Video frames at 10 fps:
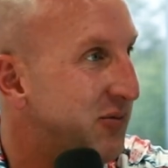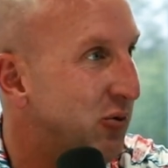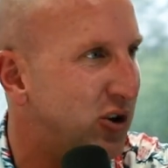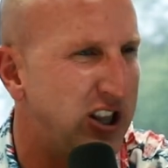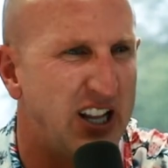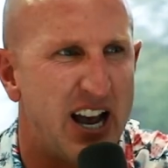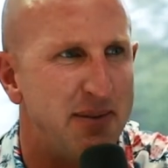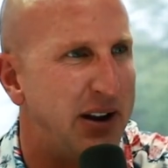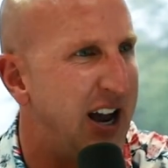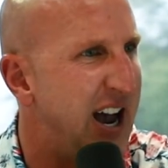We'll
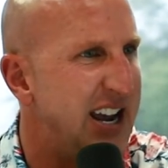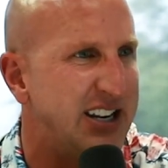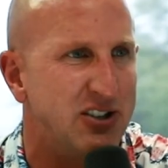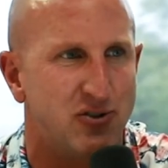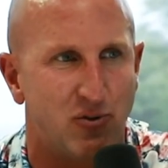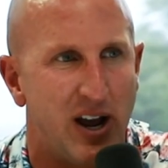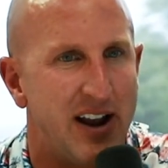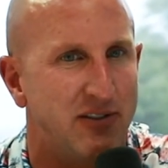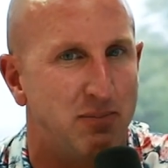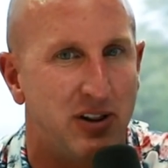climb and hike and
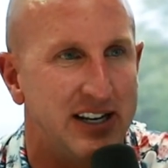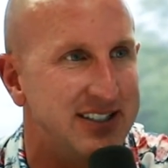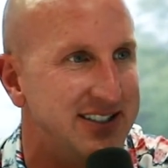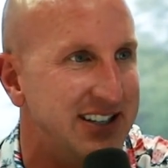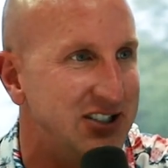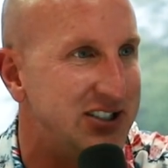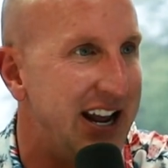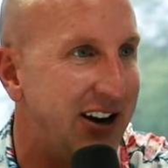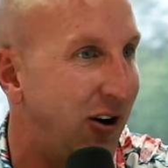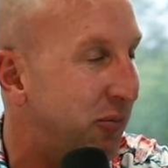drive to places that just
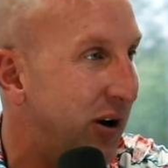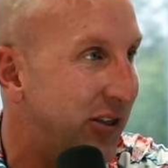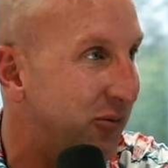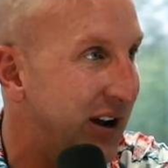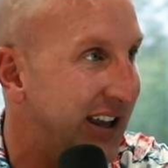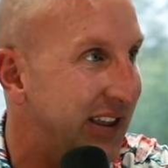take our breath away.